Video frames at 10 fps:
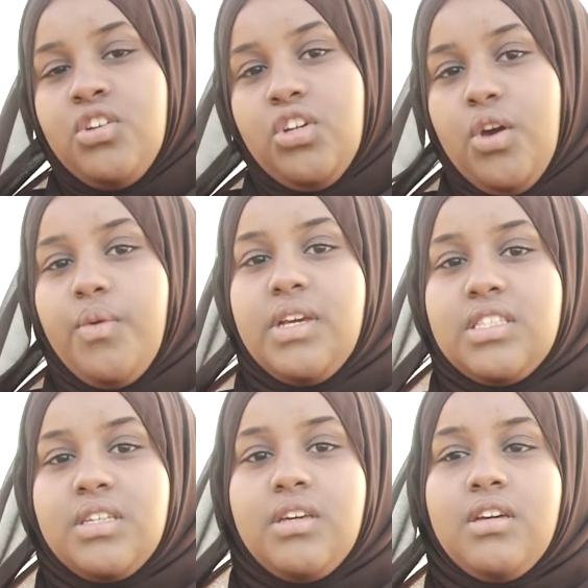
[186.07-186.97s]
going
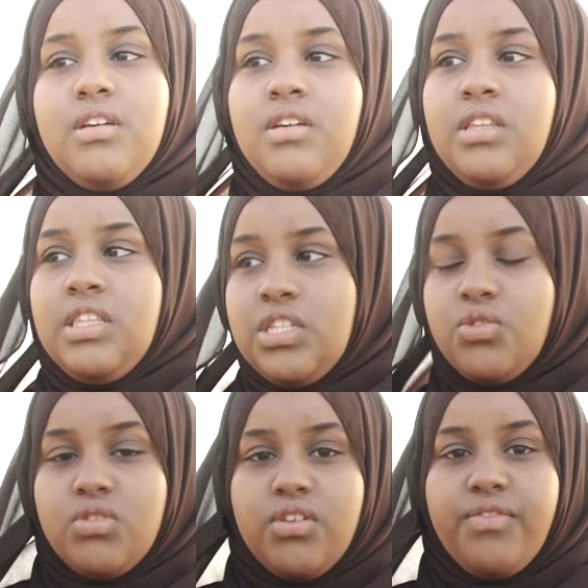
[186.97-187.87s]
to these
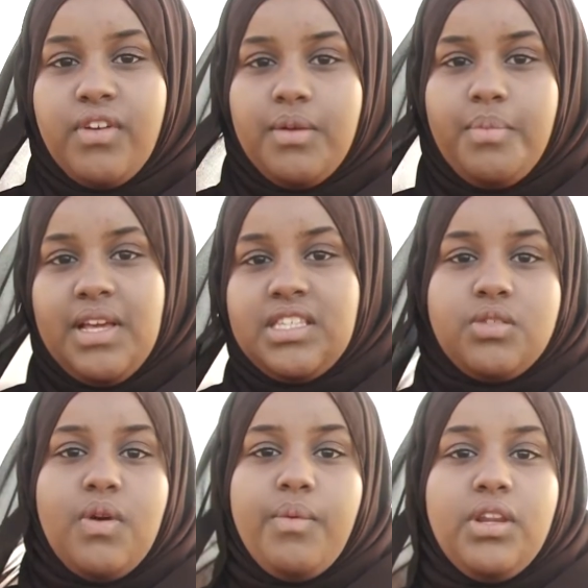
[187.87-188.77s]
sorts of places
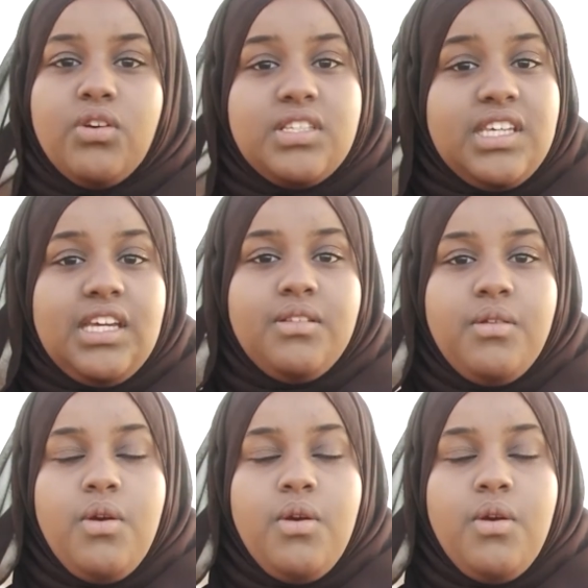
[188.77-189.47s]
where we're not seen.